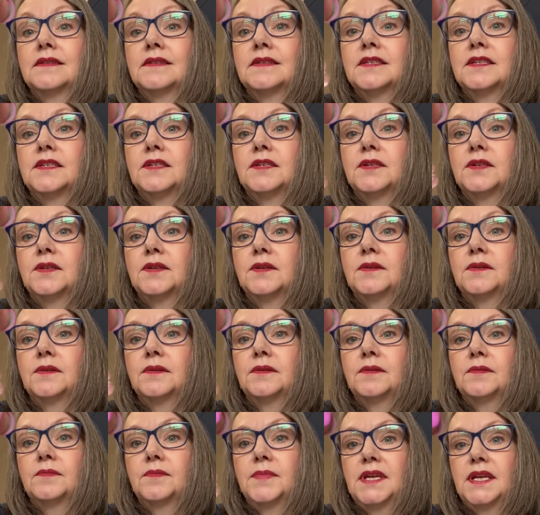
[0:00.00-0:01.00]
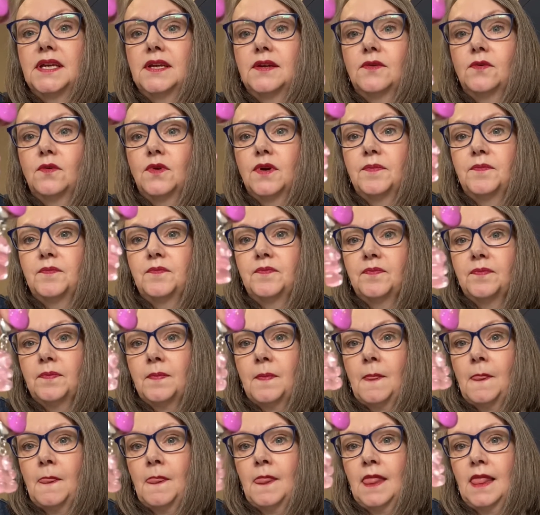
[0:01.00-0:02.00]
a pink one.
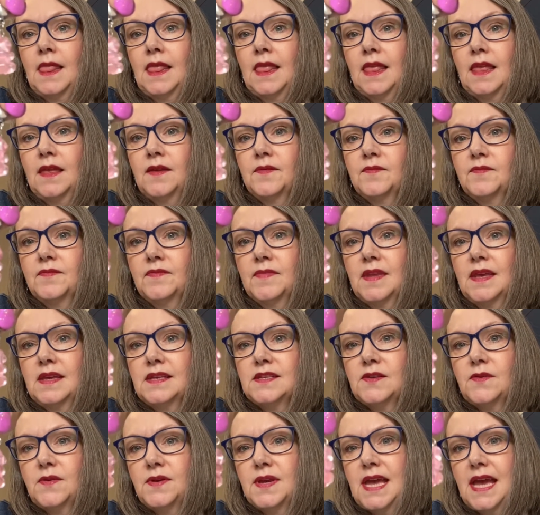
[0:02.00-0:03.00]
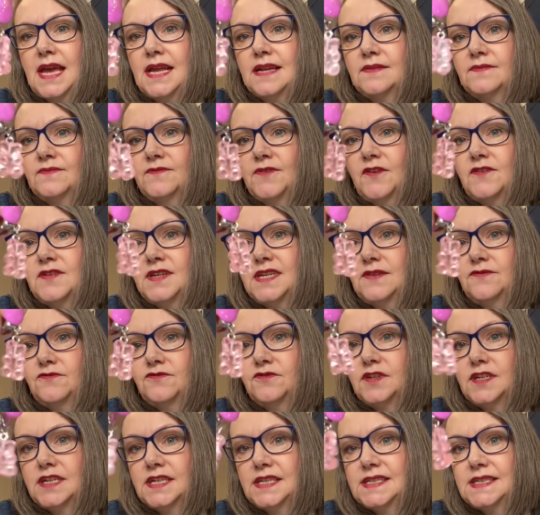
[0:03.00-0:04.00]
So again, very
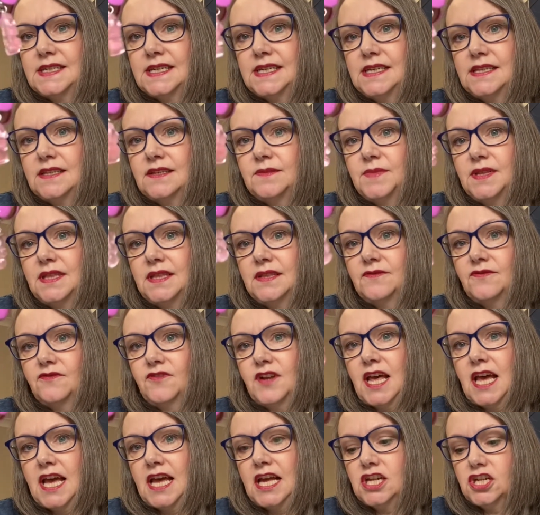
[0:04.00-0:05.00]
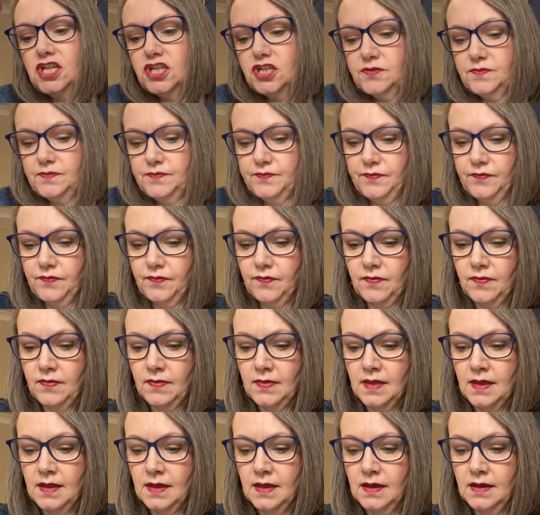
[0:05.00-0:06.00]
different to see them in the flesh
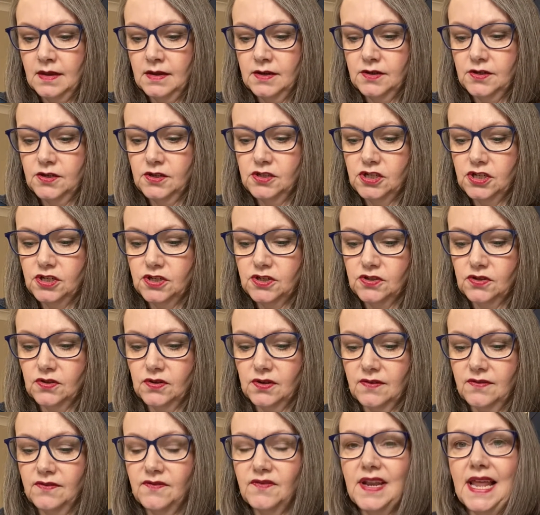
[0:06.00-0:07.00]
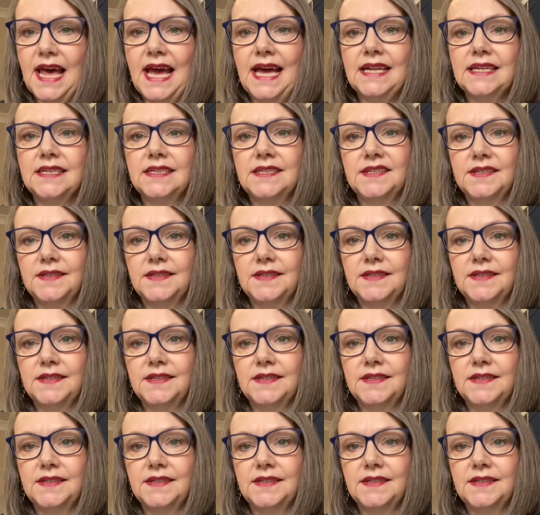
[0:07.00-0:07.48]
to just on a flat